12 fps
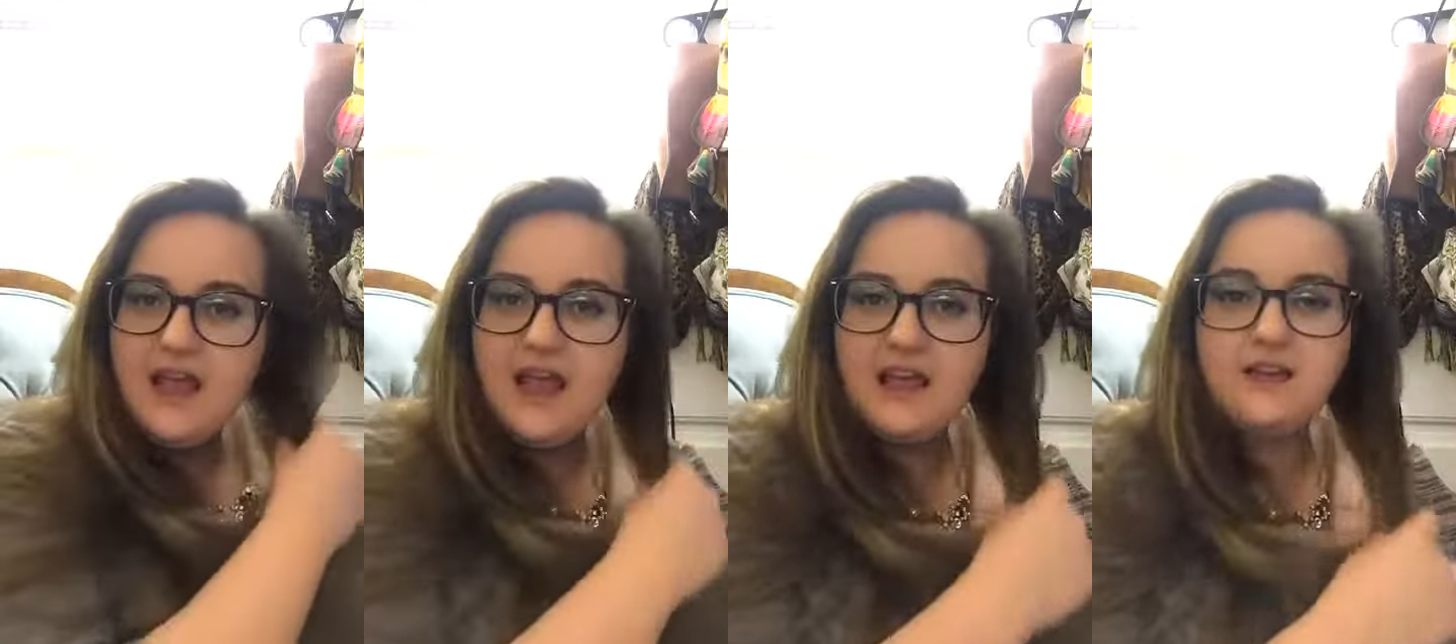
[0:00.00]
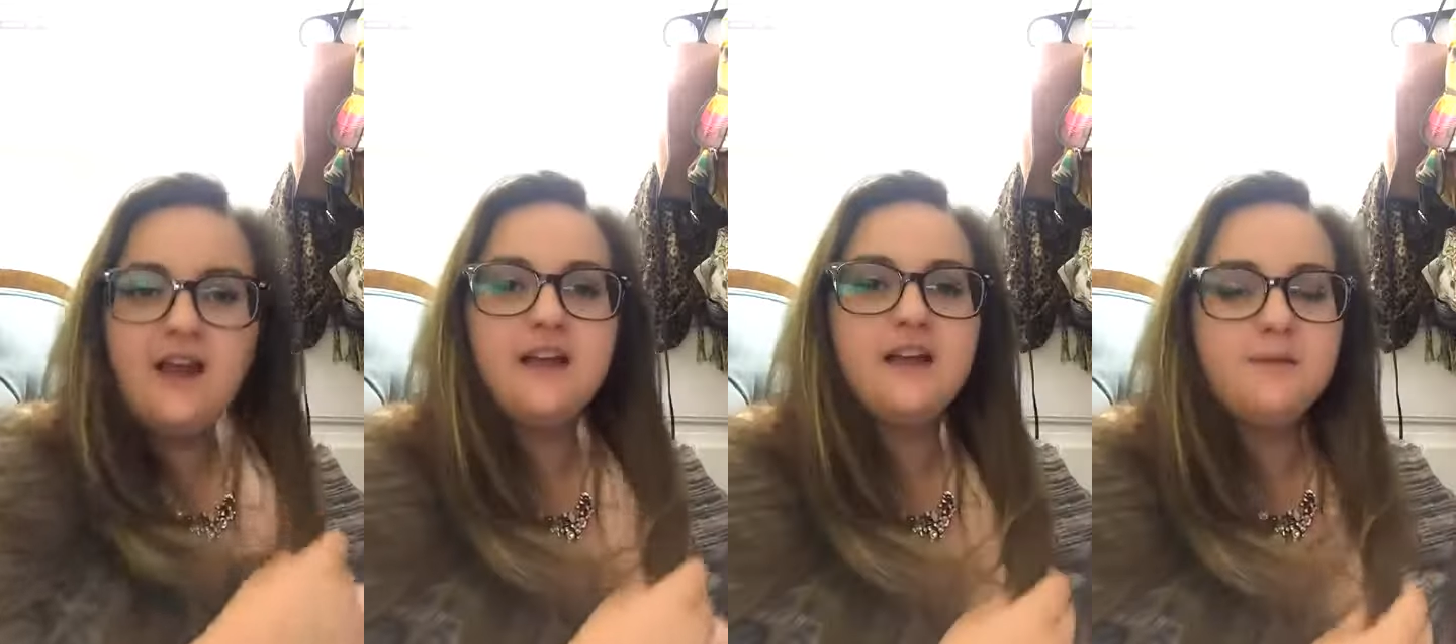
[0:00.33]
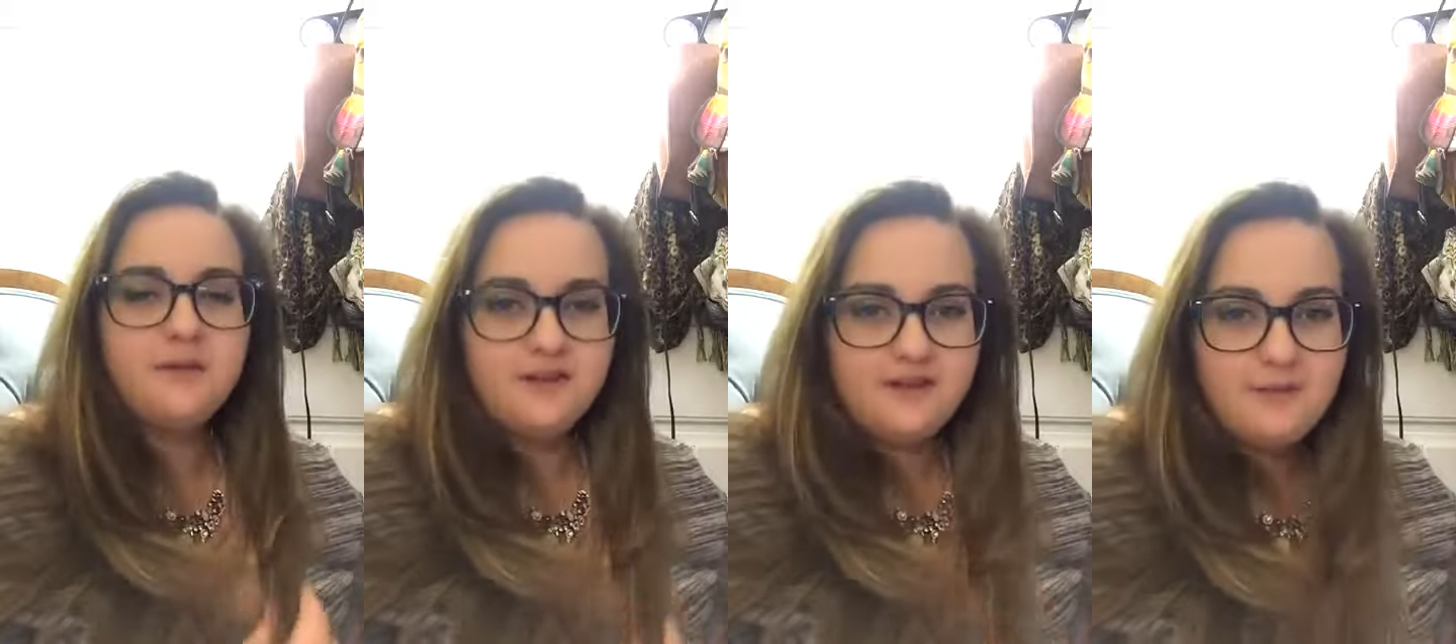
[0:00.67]
and, like,
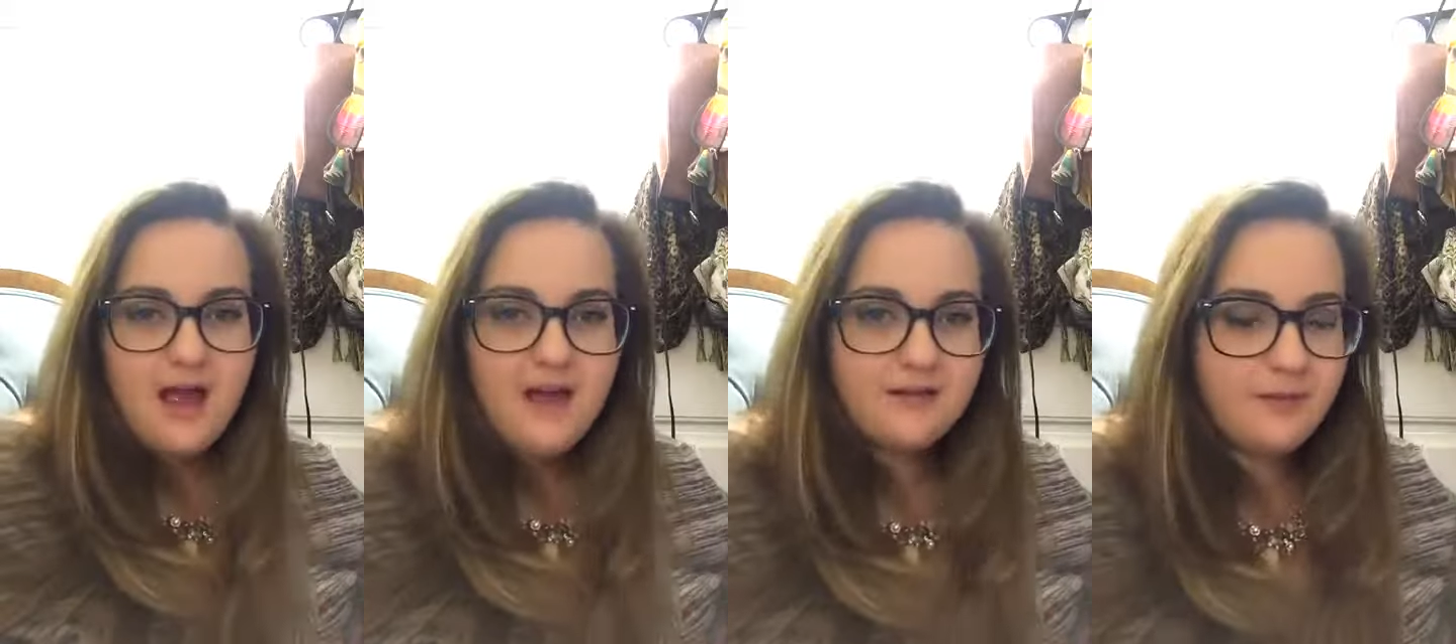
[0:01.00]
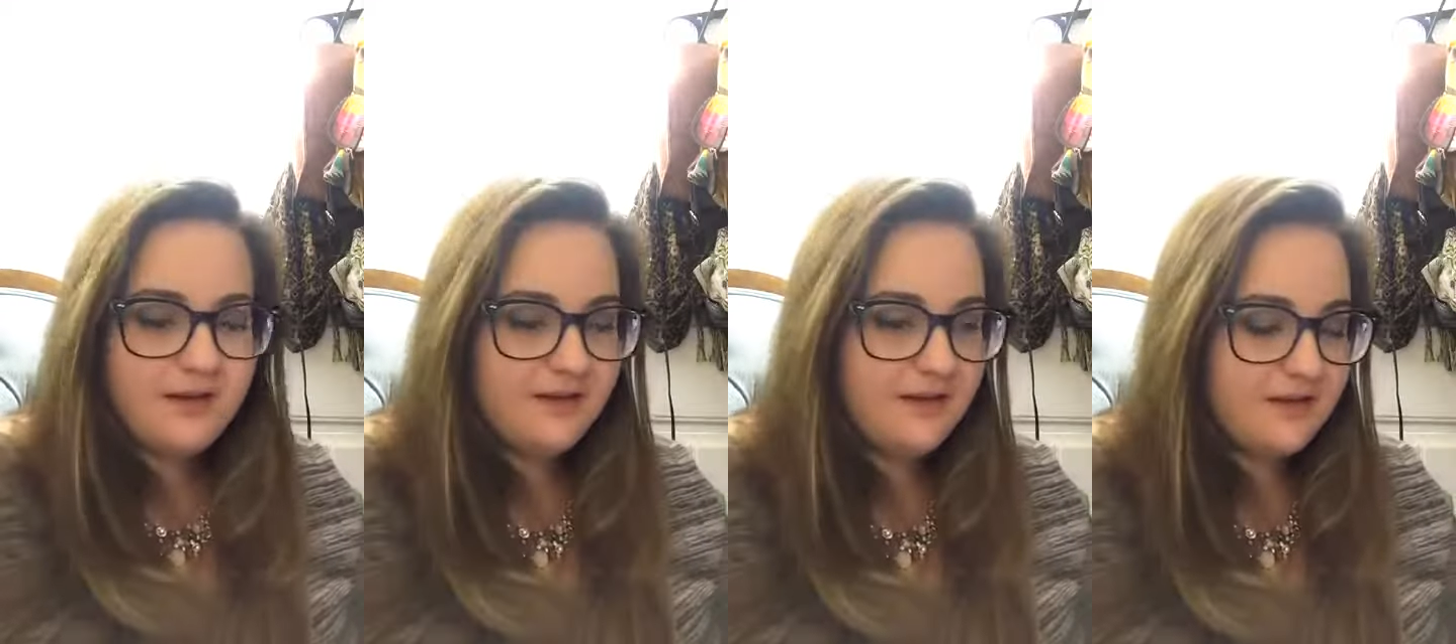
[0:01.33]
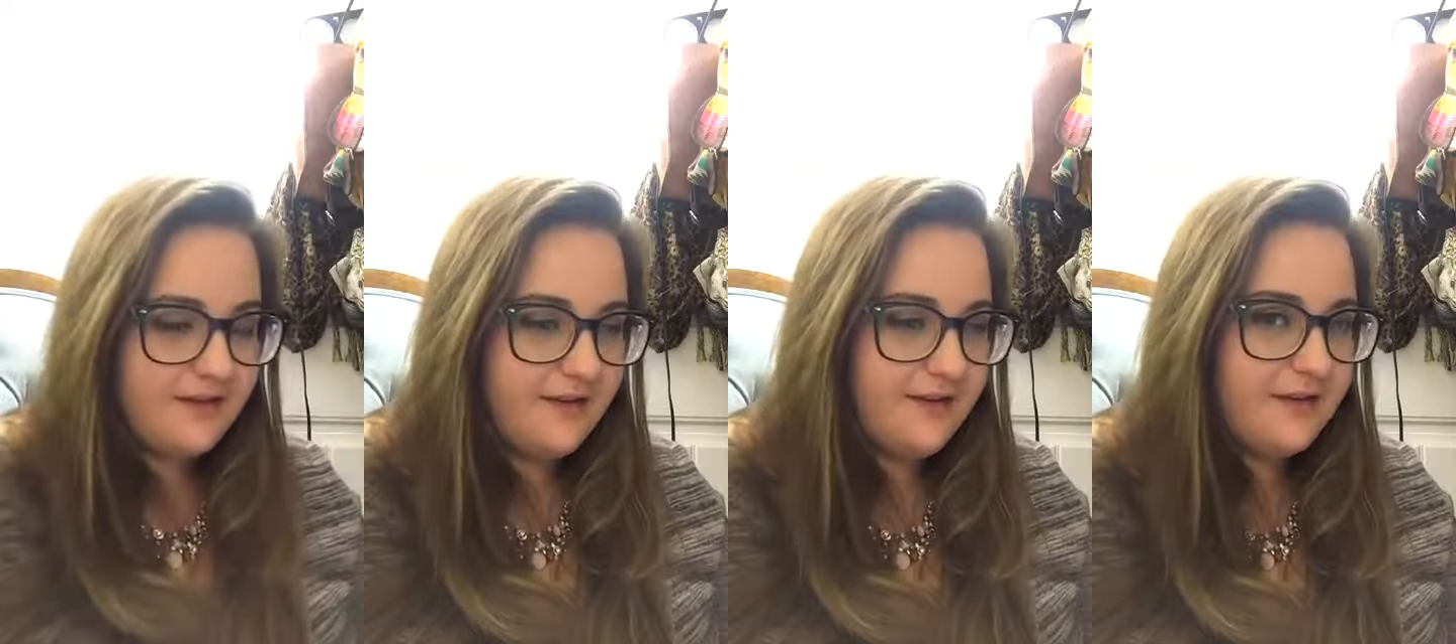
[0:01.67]
implicit bias plays into
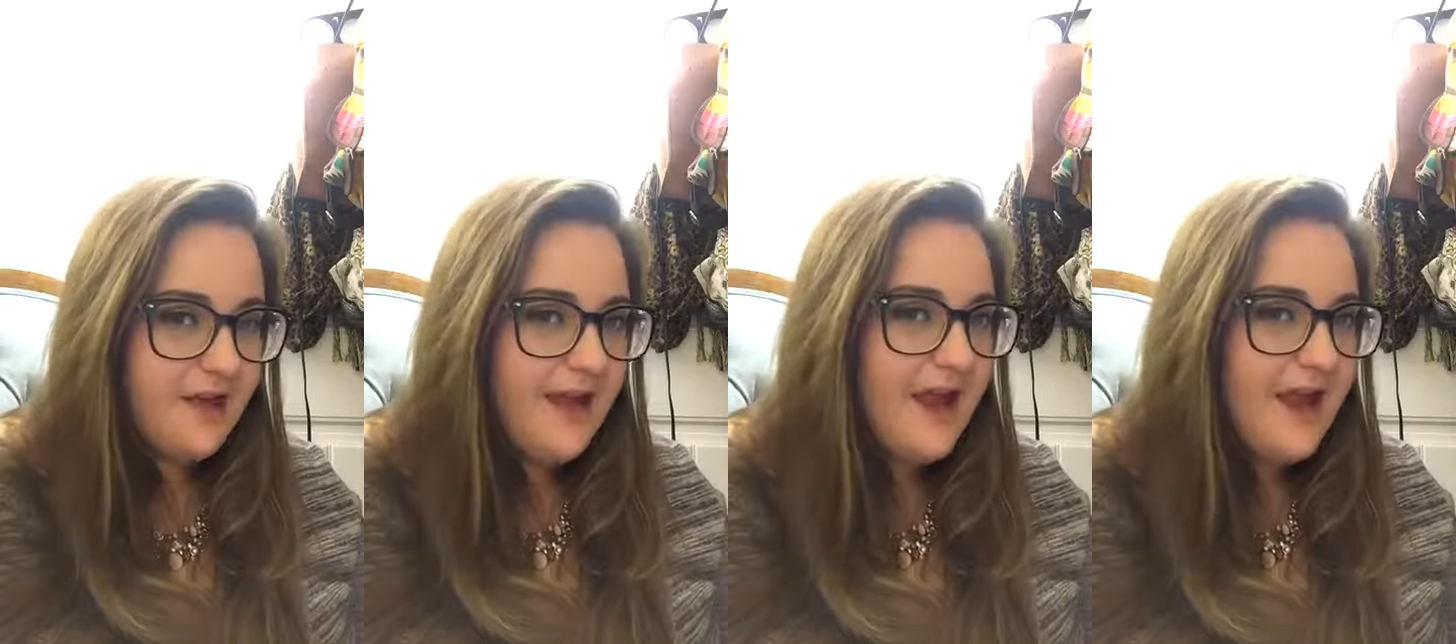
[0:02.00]
this,